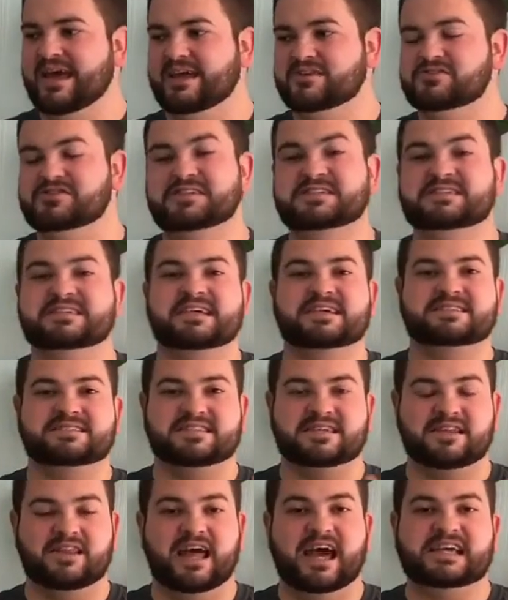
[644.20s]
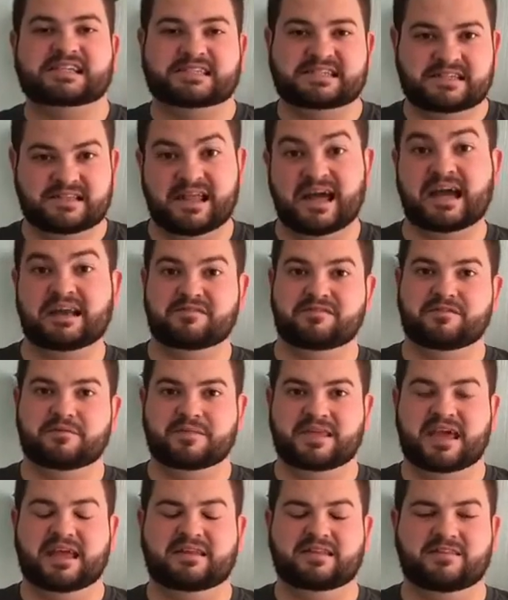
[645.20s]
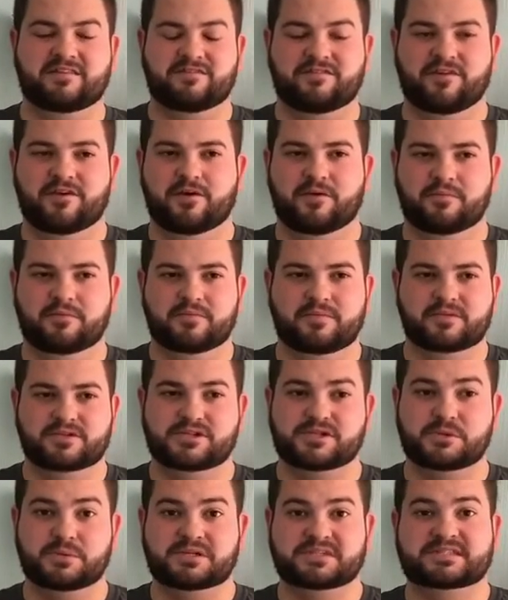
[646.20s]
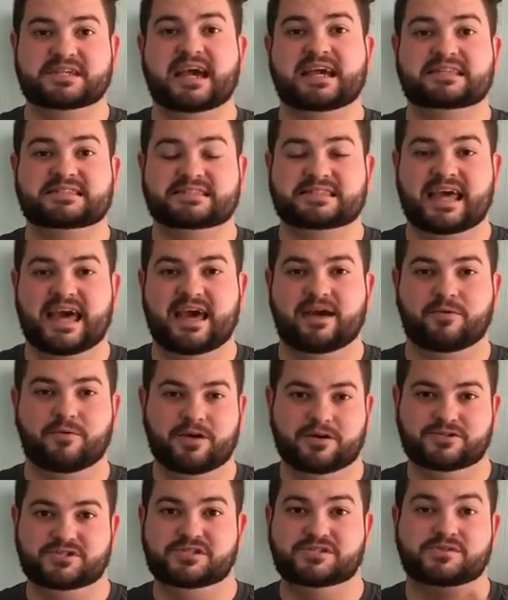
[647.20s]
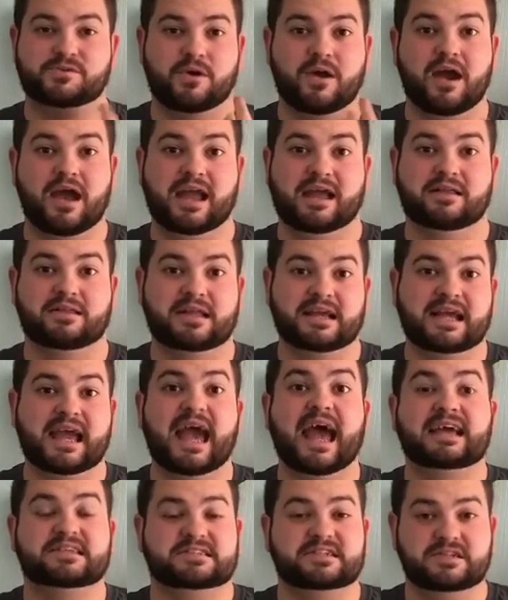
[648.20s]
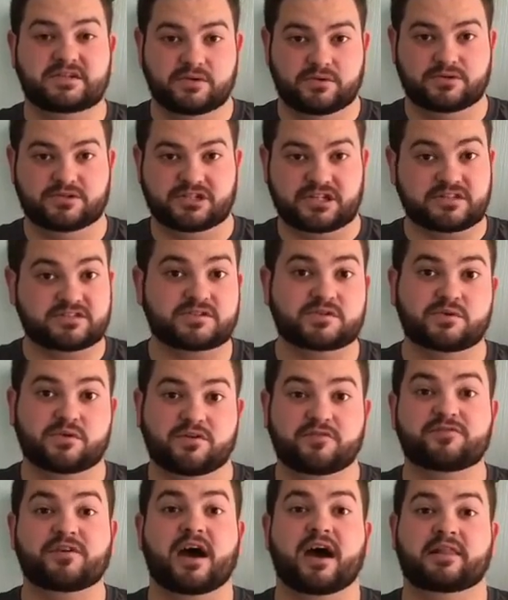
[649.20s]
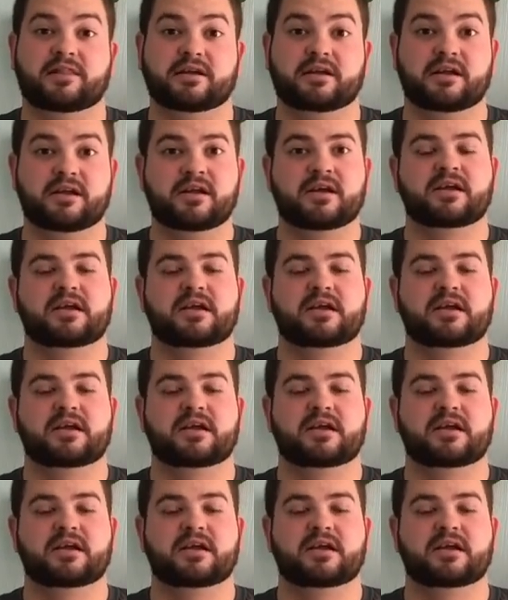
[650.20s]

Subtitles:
And she says the classic line from the end of the film. She recites that while she's crying, like as a eulogy to her father.